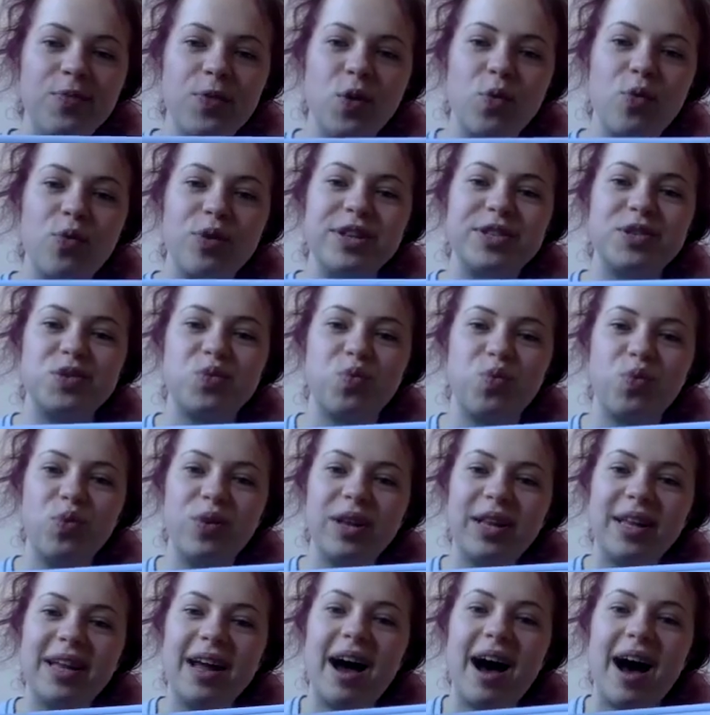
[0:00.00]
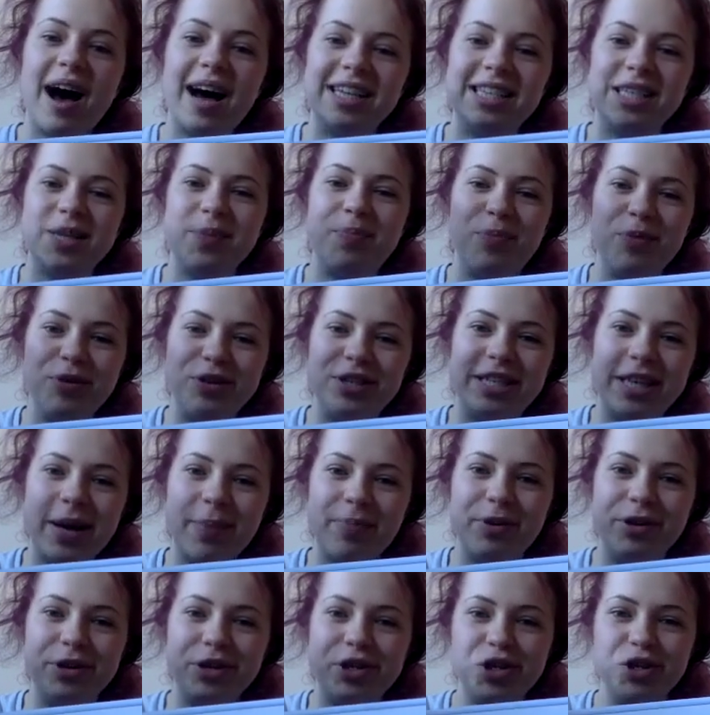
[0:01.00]
where it's really hard to boost up
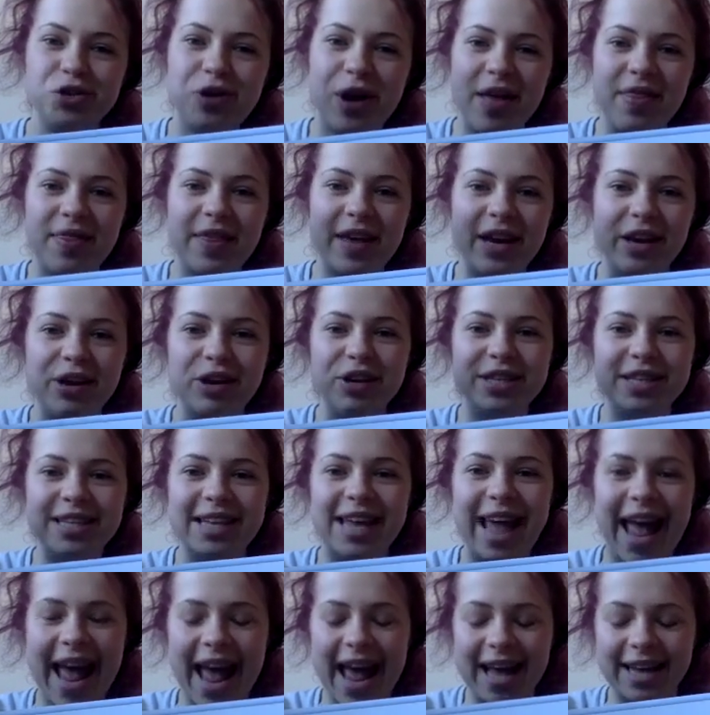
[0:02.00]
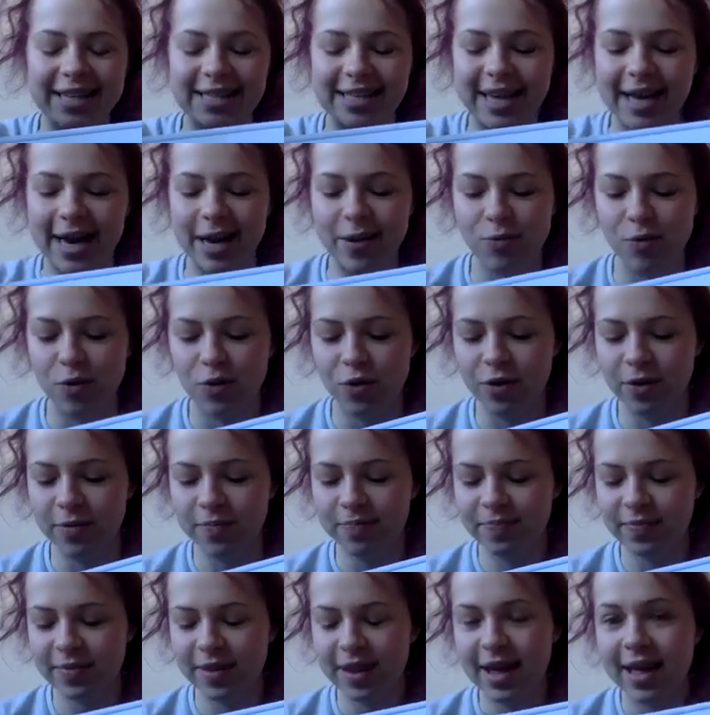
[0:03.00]
your strength and you just can't anymore.
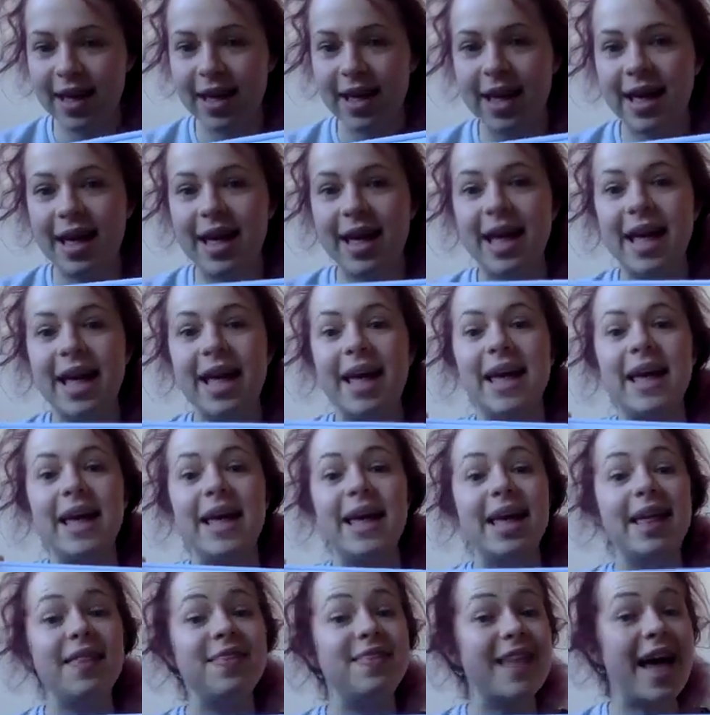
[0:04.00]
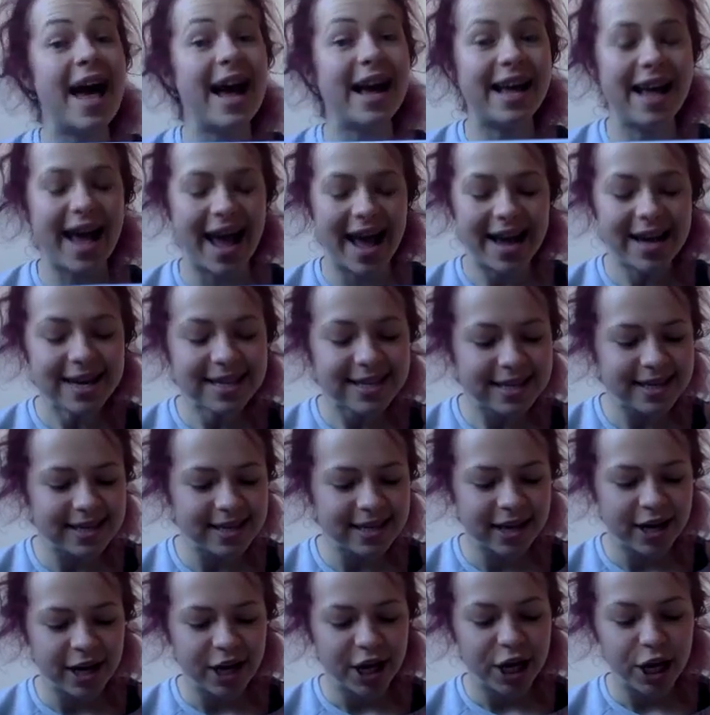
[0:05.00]
In that case,
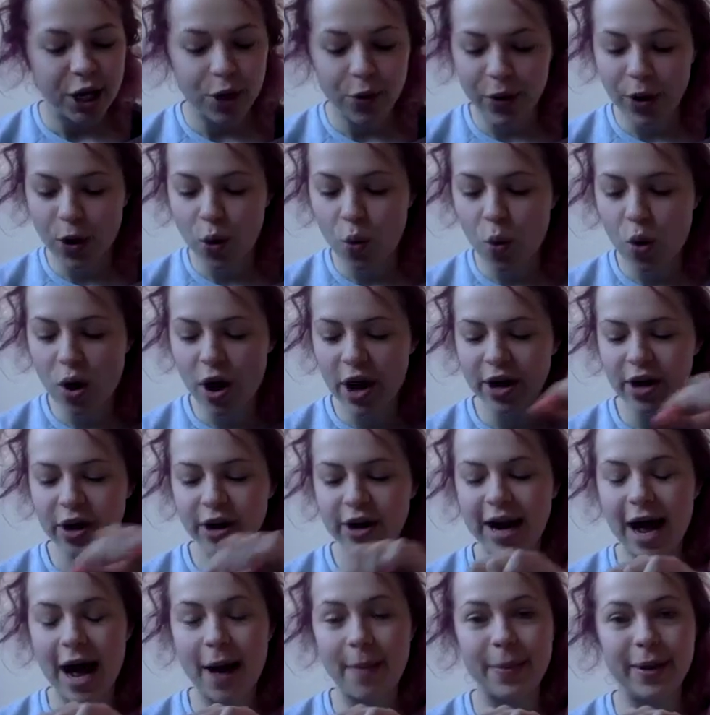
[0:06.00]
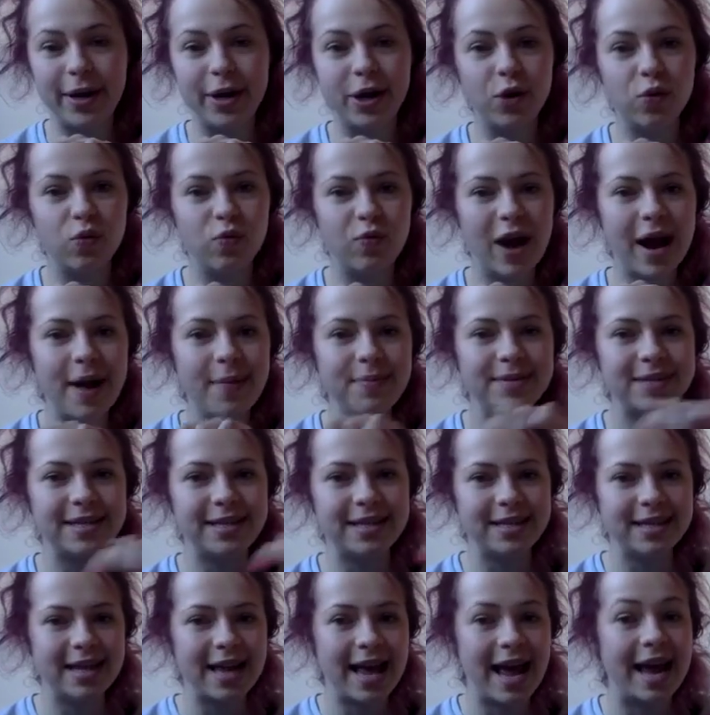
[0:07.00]
you want to work on upping your
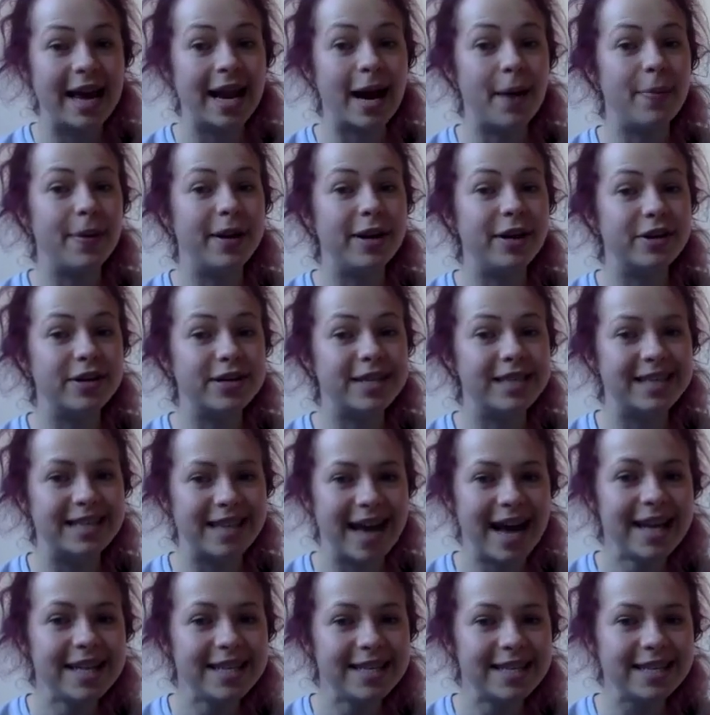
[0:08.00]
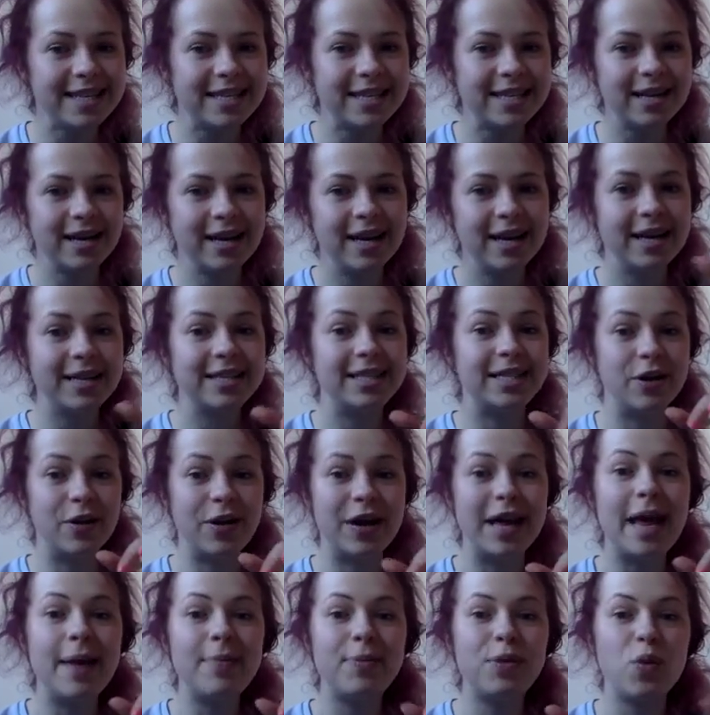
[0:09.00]
reps and upping your sets. So
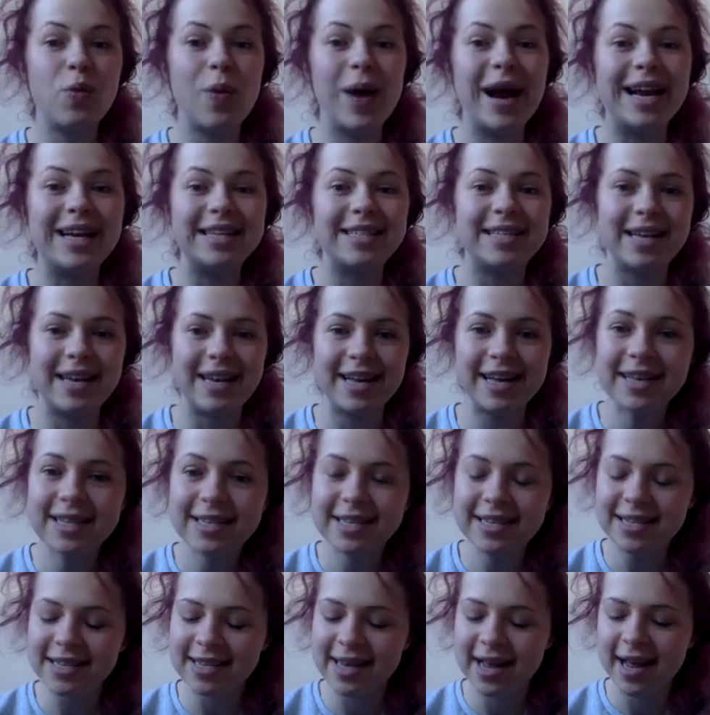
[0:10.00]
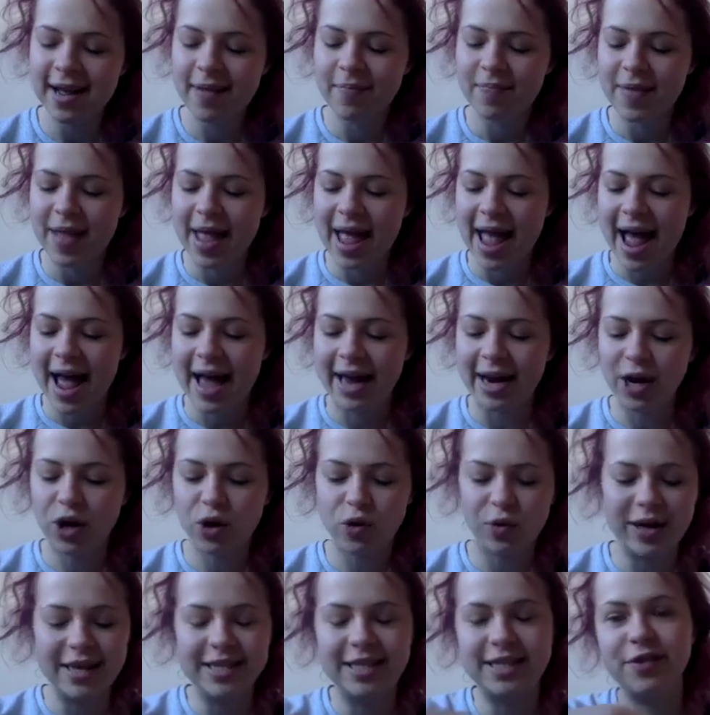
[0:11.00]
keep the weight as it is and
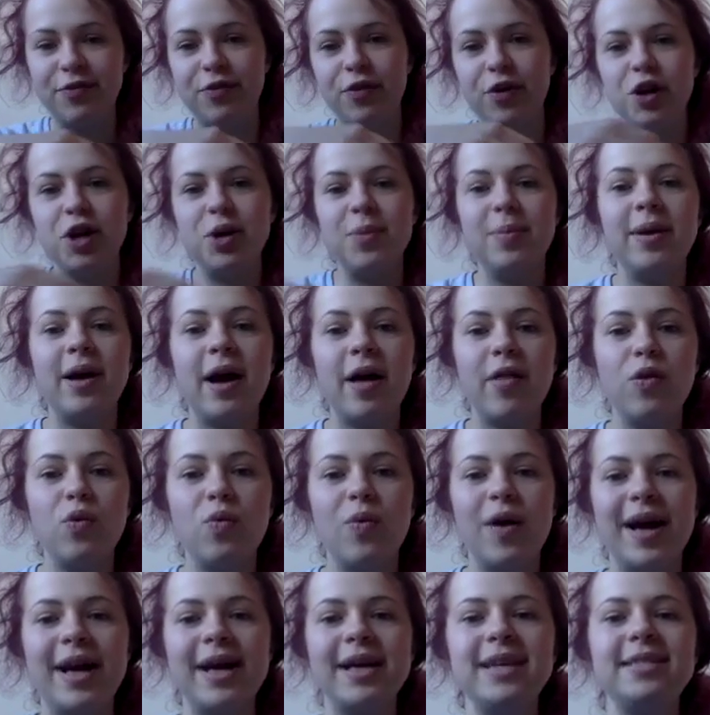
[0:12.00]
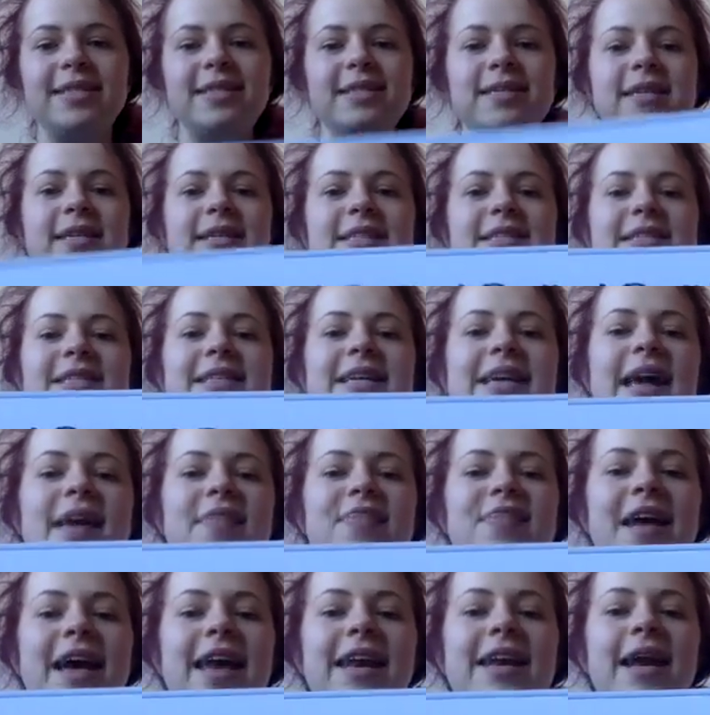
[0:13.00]
increase the volume in other ways to get
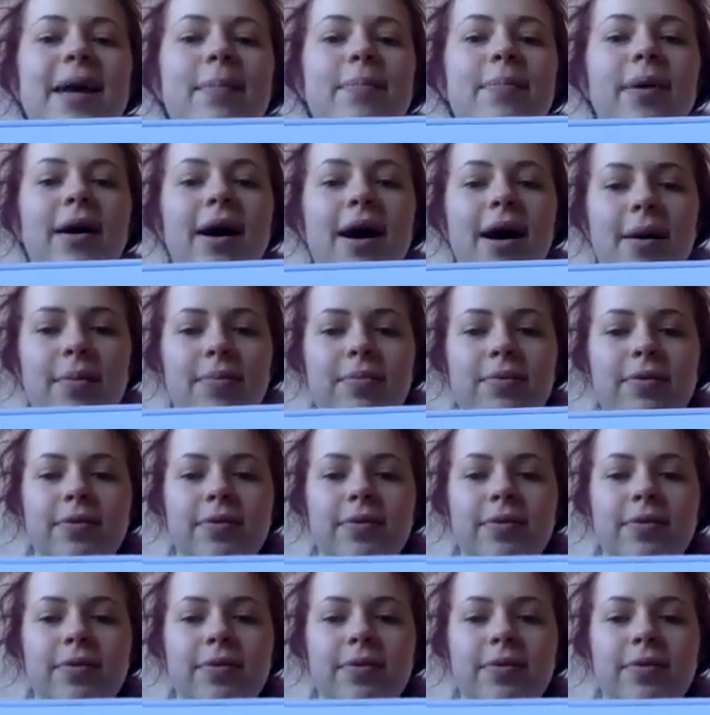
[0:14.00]
that number up.